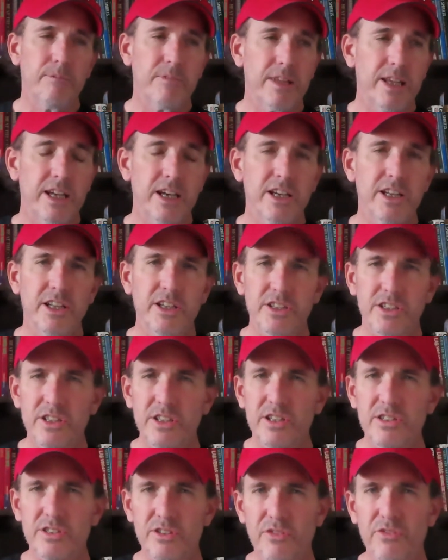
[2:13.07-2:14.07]
In addition,
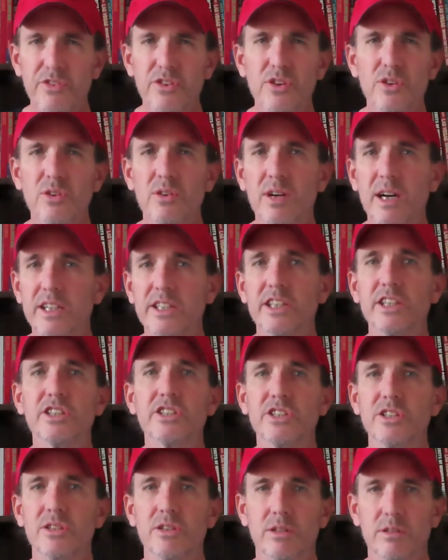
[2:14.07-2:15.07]
there's a few
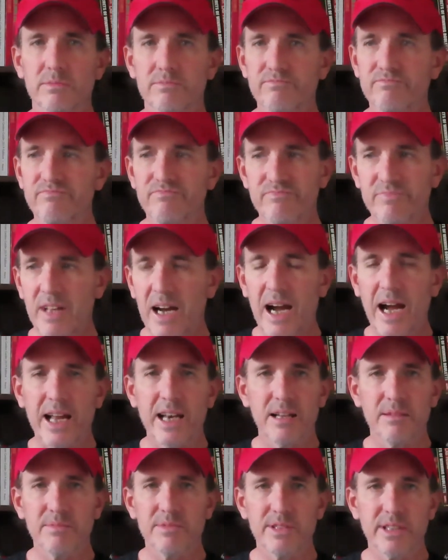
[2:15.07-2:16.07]
additional
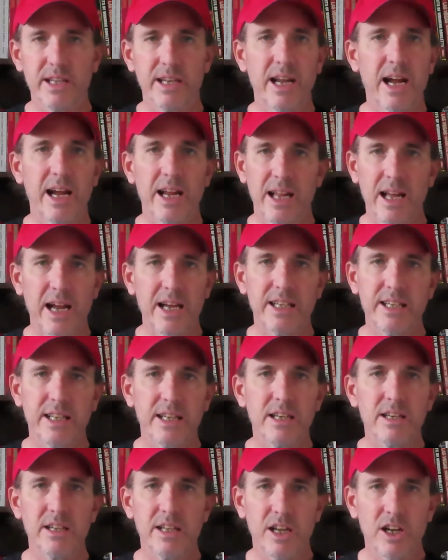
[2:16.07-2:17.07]
items that I
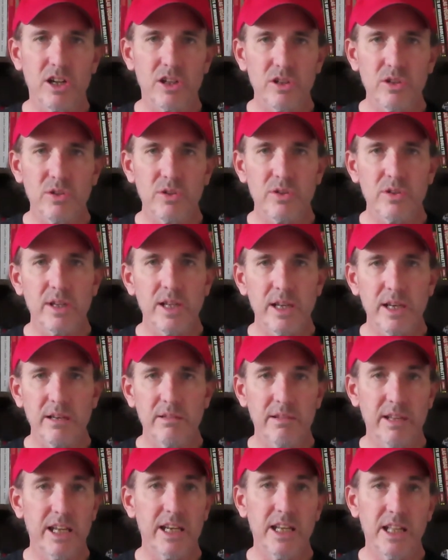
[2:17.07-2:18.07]
didn't include
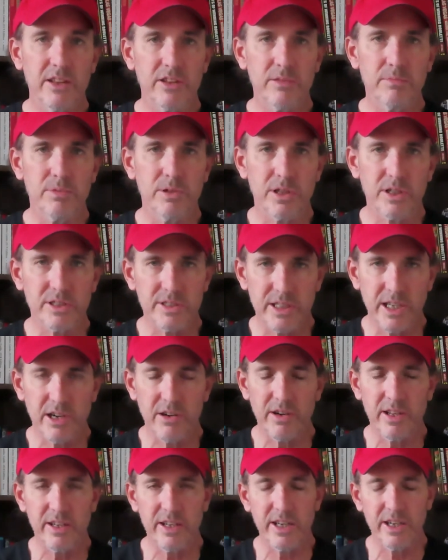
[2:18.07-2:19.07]
in any of the books that
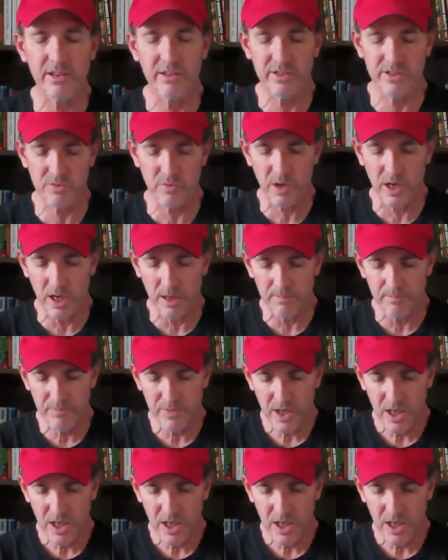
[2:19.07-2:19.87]
are in here as well.